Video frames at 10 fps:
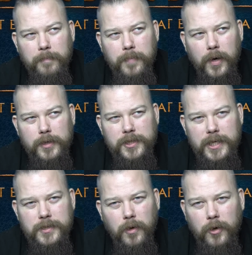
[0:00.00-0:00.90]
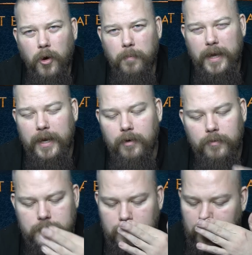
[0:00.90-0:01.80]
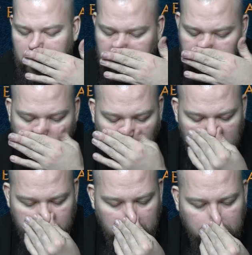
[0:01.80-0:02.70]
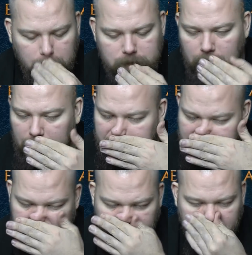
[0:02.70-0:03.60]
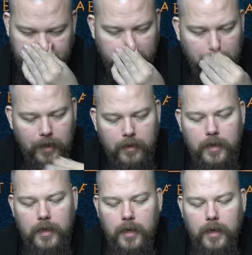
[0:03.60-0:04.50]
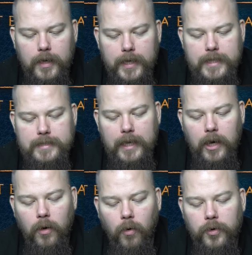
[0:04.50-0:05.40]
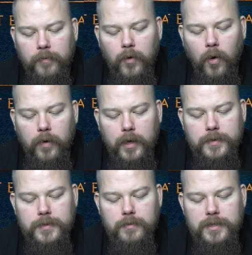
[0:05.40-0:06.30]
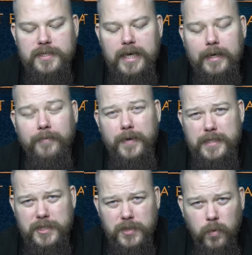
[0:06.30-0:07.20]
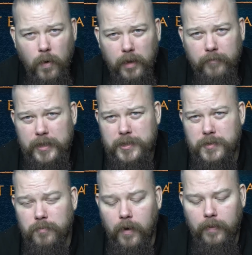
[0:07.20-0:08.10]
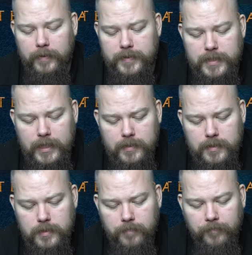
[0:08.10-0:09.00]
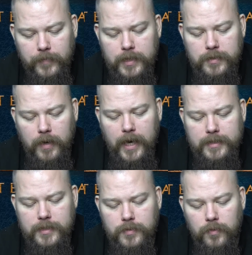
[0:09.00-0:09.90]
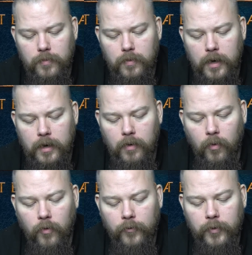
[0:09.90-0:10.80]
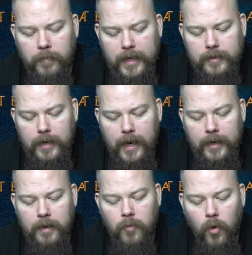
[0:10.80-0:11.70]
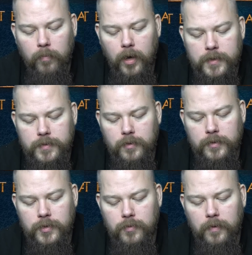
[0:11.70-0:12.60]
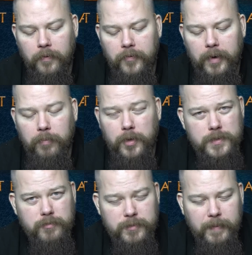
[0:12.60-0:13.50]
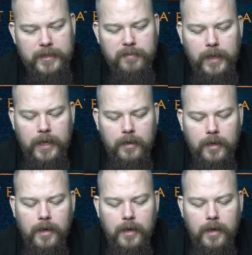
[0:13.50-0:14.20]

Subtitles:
but she's not a combat hero, so it might be because of that. He's the Lord of Lothlorien, so his standfast is 12 inches rather than 6. He's got access to Aura of Command and Immobilize on the 2 and 3+ respectively.